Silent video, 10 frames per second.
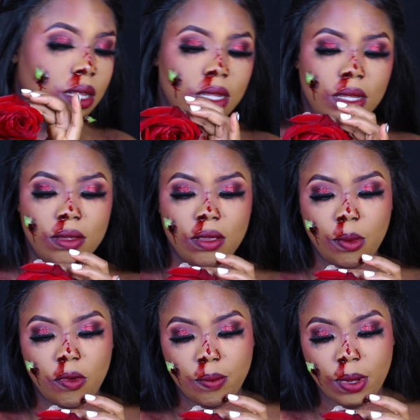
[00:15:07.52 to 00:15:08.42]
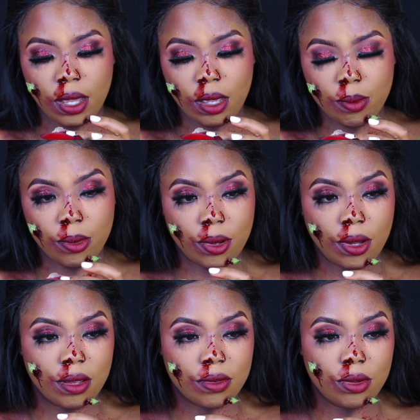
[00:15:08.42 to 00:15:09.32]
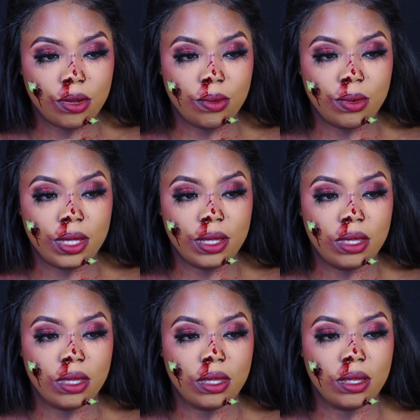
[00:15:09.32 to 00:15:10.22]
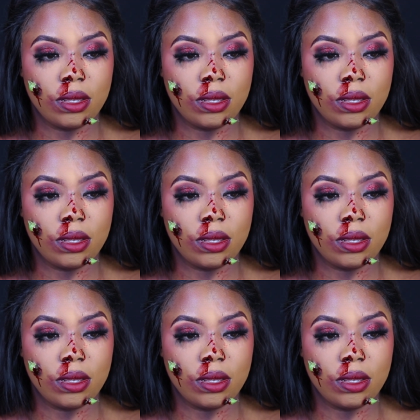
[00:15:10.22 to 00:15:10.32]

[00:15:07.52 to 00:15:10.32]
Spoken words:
think some of my eyebrow has gone with this.